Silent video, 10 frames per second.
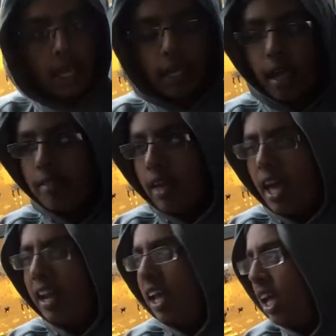and
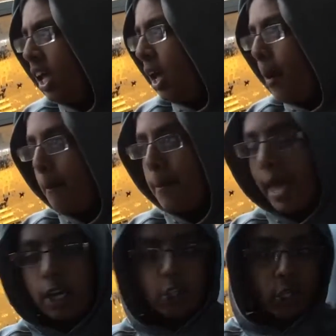then
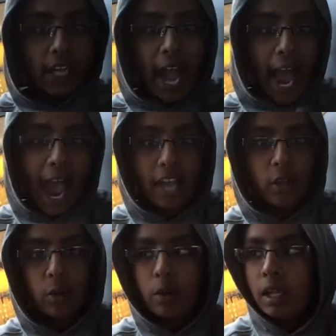manager
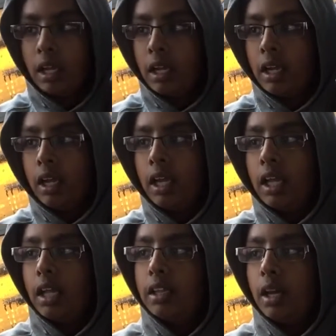Kyle, then
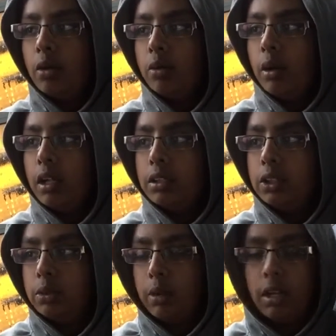who
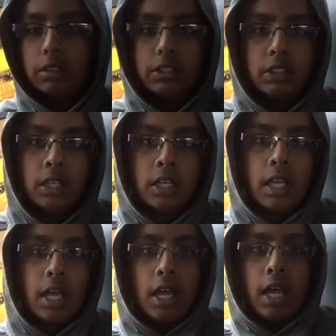else?
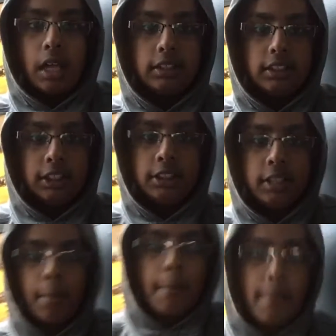
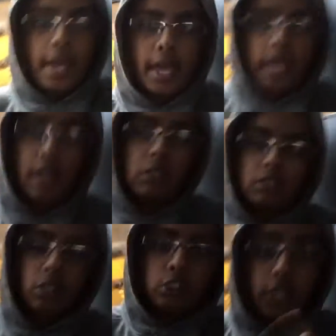Assistant
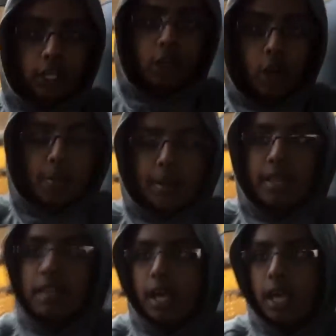manager Jacob, and
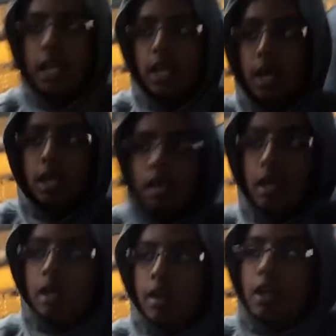then
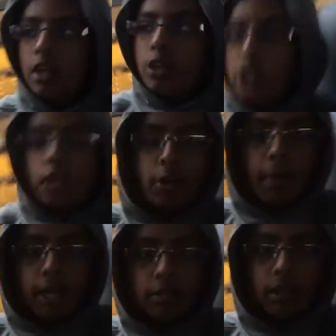general
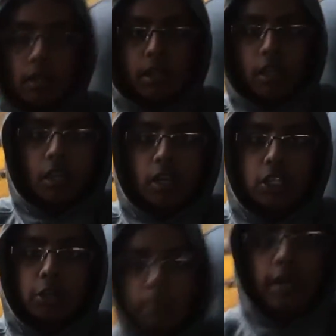
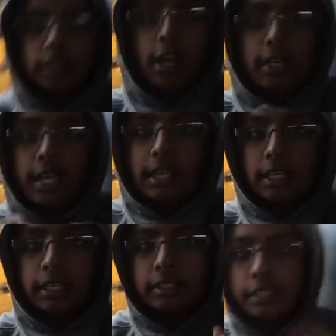bodyguard Nick,
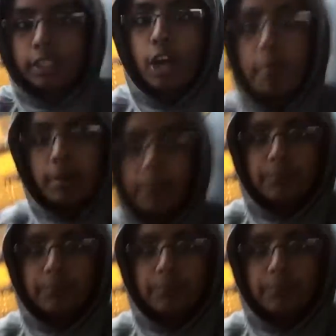Liam.